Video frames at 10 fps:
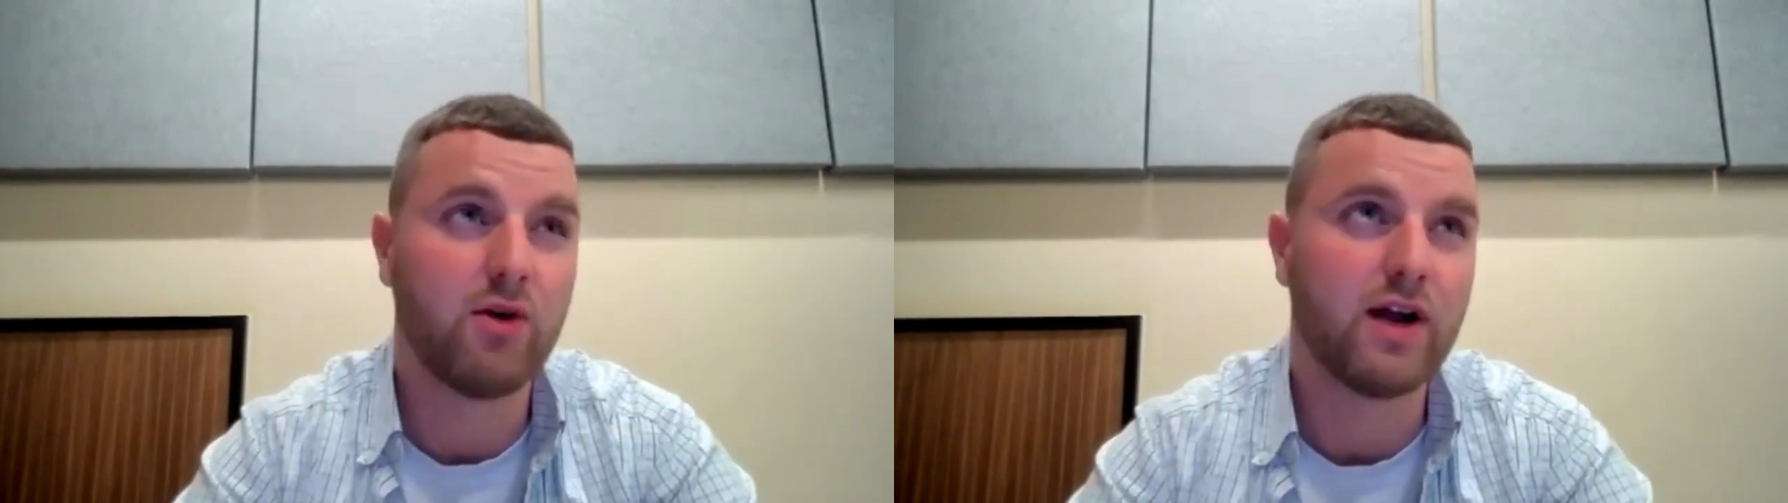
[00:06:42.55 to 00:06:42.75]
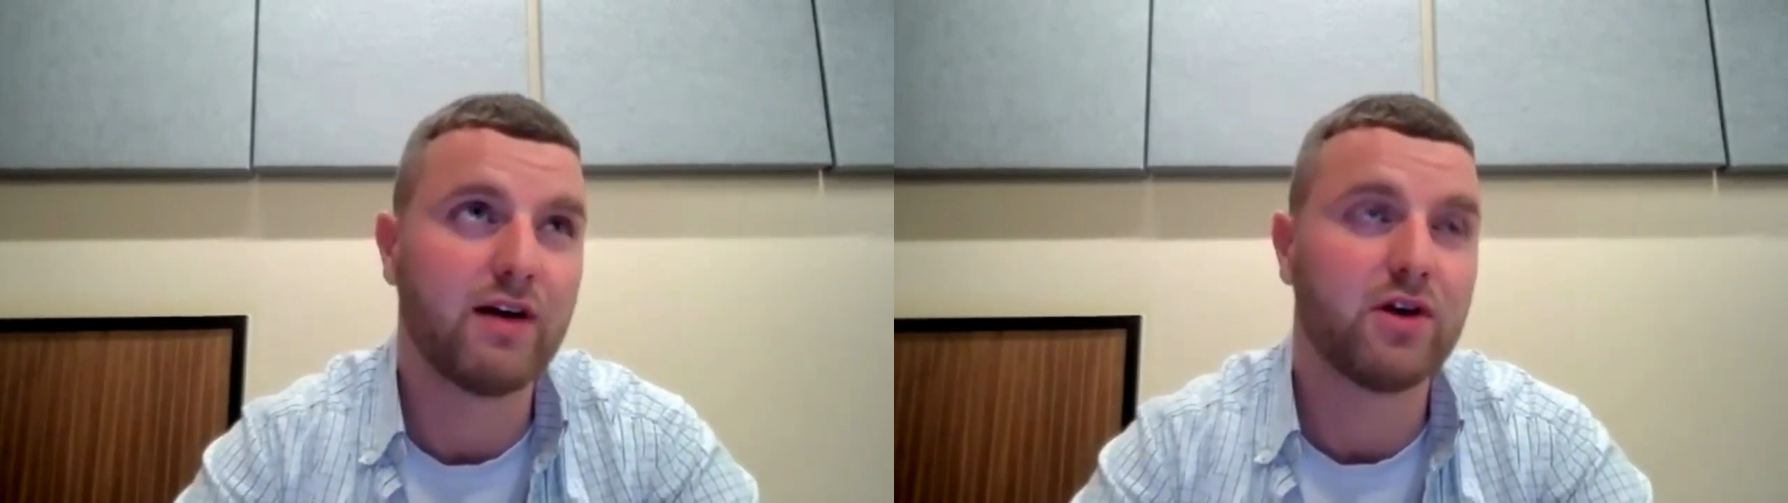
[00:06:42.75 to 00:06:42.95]

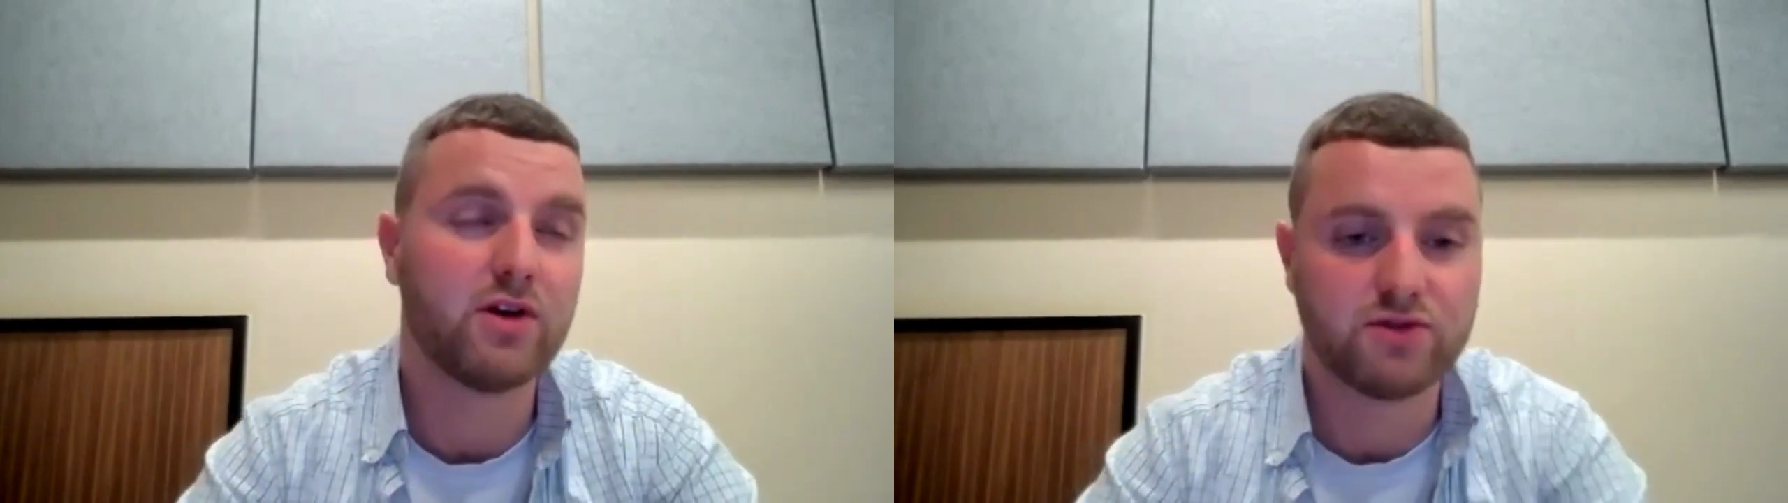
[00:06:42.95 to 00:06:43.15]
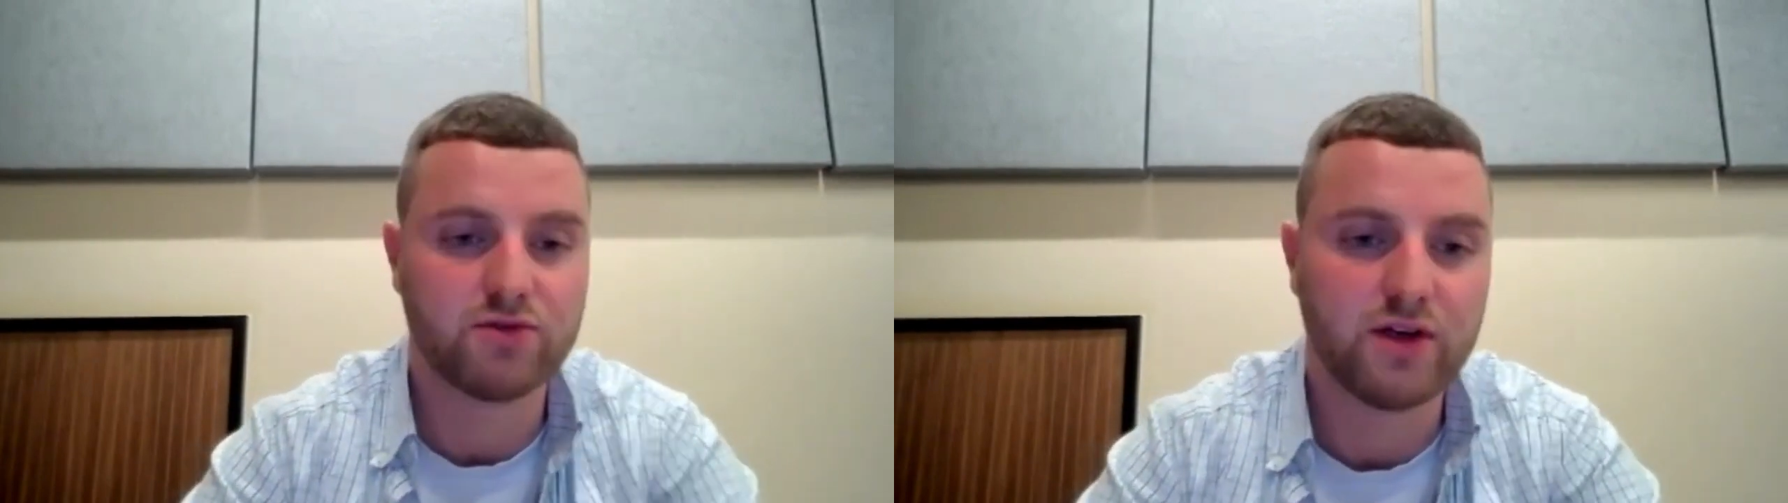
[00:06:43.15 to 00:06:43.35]
would have
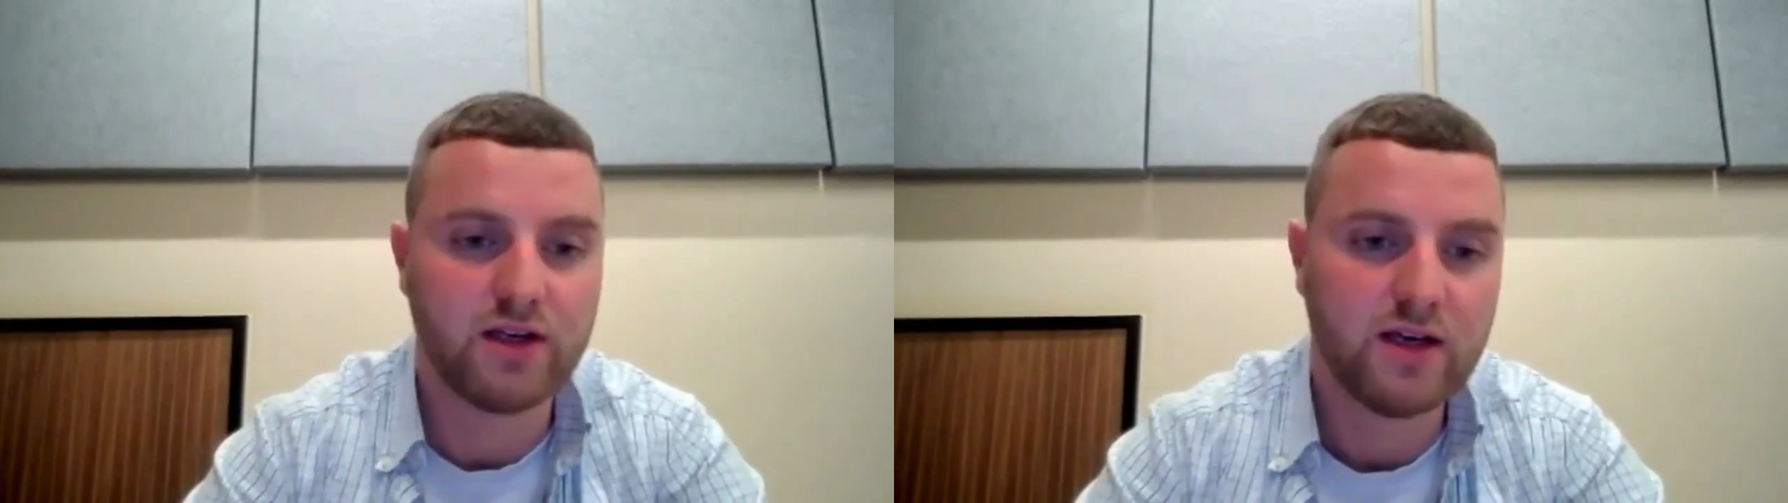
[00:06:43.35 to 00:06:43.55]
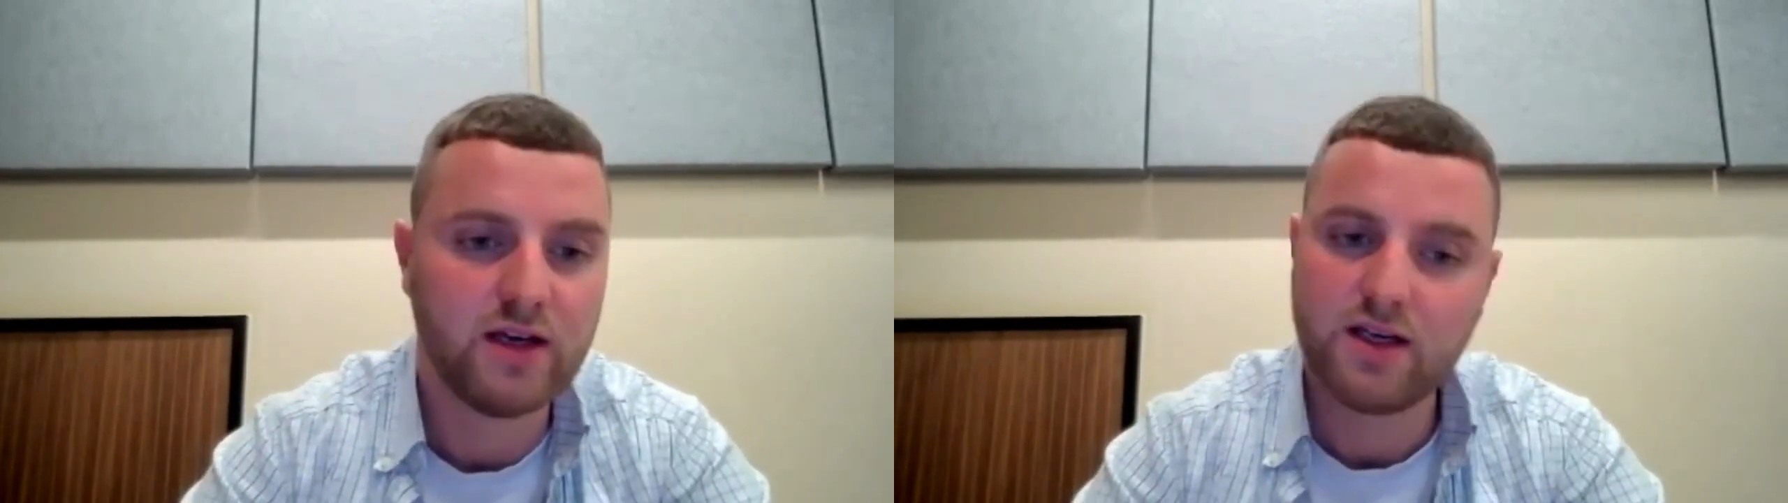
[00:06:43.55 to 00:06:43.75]
those three.